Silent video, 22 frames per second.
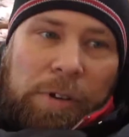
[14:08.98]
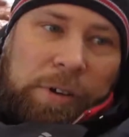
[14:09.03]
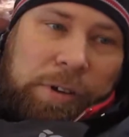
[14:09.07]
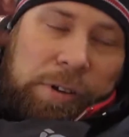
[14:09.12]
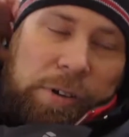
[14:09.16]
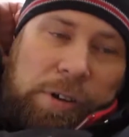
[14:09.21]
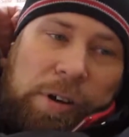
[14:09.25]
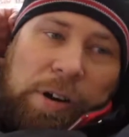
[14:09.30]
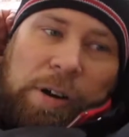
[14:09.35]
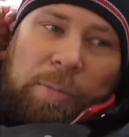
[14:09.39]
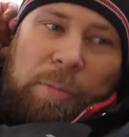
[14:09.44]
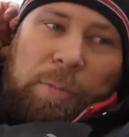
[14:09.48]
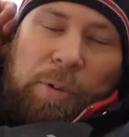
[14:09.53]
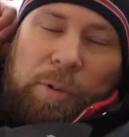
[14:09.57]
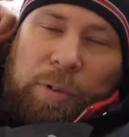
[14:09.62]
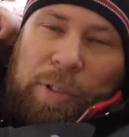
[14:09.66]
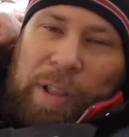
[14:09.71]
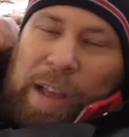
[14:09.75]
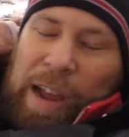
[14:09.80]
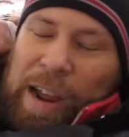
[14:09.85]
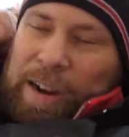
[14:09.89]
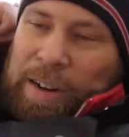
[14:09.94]
I'm gonna
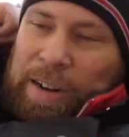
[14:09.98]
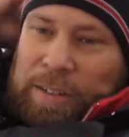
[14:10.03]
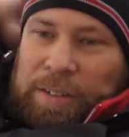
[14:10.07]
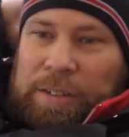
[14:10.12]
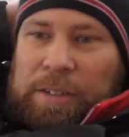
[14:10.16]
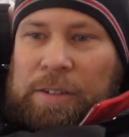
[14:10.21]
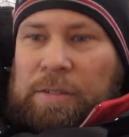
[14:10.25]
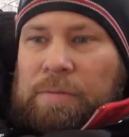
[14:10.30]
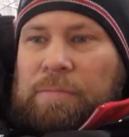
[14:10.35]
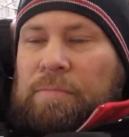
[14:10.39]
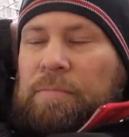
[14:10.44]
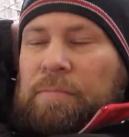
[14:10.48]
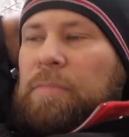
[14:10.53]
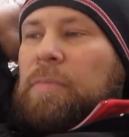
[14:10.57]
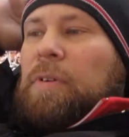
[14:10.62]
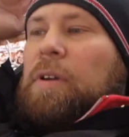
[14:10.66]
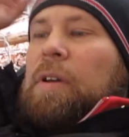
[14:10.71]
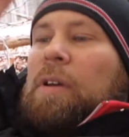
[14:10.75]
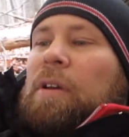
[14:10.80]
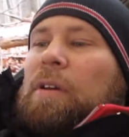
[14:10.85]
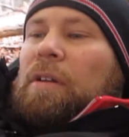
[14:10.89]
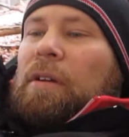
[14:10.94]
relax
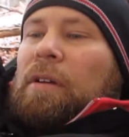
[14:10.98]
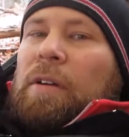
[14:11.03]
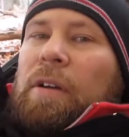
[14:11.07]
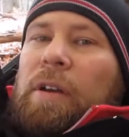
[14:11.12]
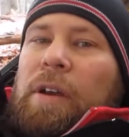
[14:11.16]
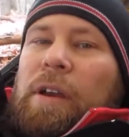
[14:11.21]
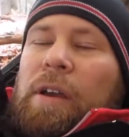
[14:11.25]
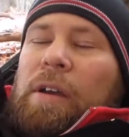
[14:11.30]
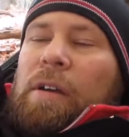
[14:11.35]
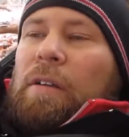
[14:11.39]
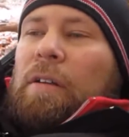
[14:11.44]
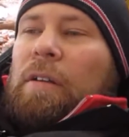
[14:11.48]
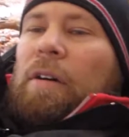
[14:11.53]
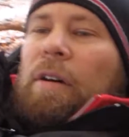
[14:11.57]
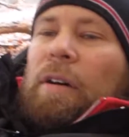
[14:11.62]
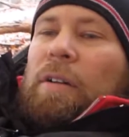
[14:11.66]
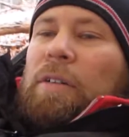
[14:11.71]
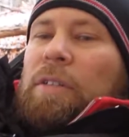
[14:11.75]
and